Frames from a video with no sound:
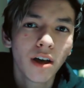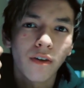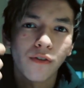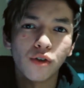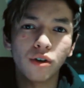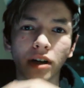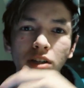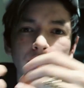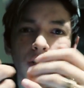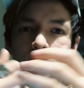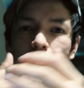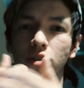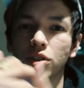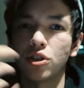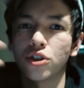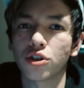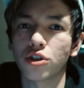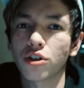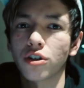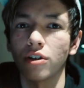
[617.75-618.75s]
If you guys aren't really
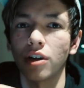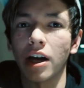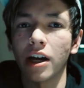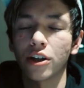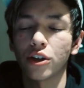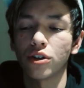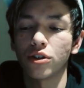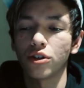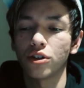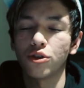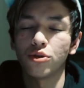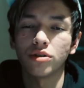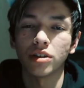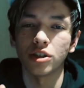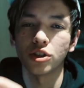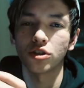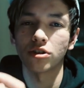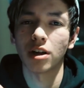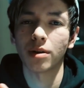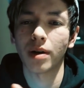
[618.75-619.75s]
sure on how to use
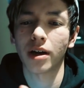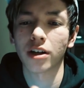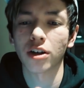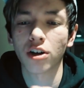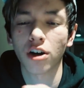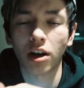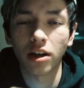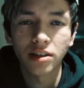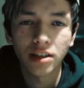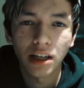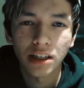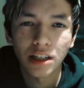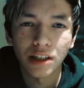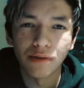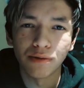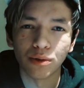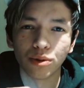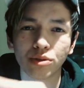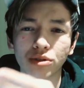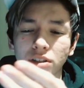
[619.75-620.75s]
Instagram, how to contact
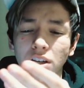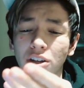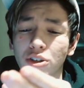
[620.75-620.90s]
influencers,